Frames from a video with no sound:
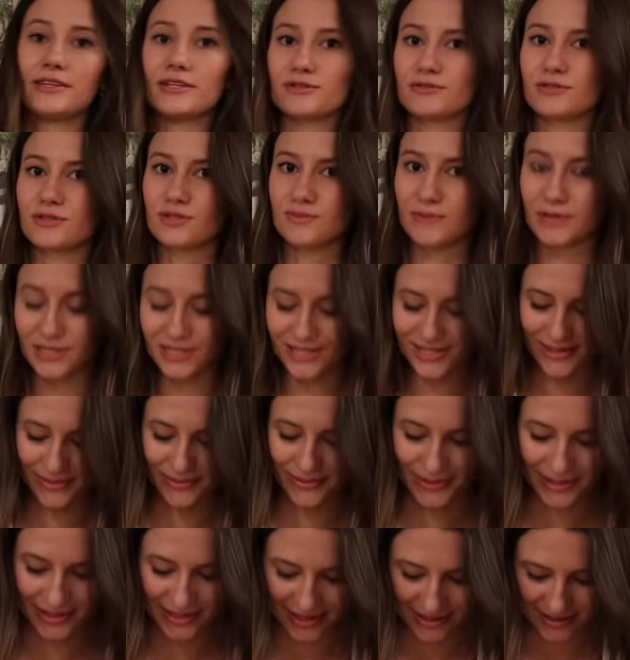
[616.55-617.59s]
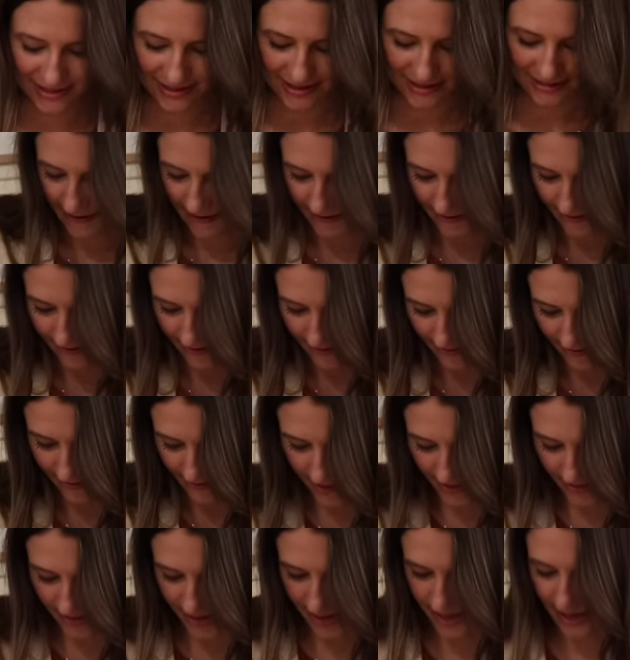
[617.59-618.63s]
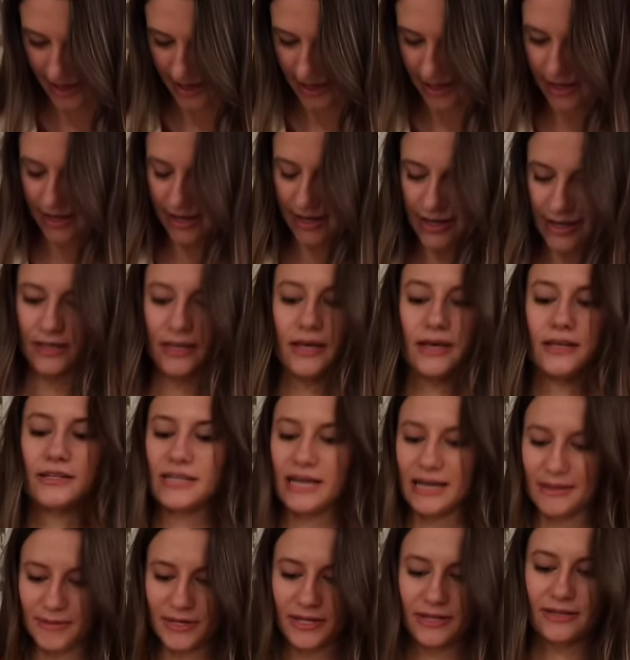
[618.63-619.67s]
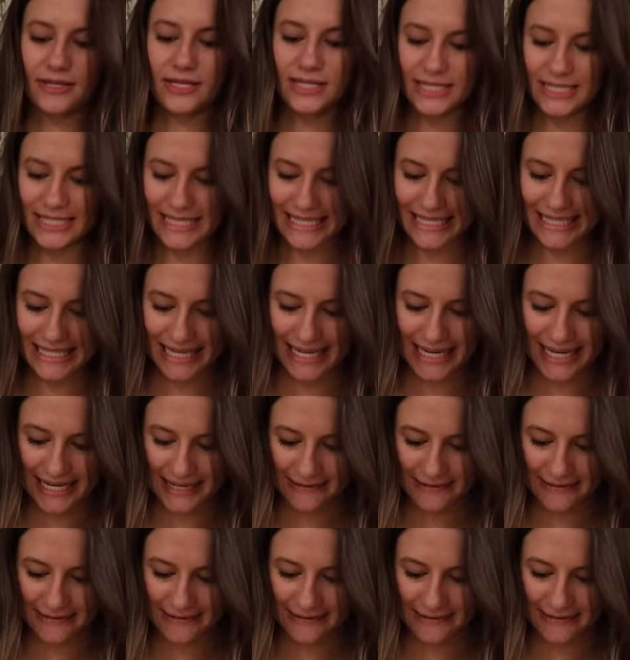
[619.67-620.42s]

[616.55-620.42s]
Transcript: this one smells so good, and then the Diamond of the Season.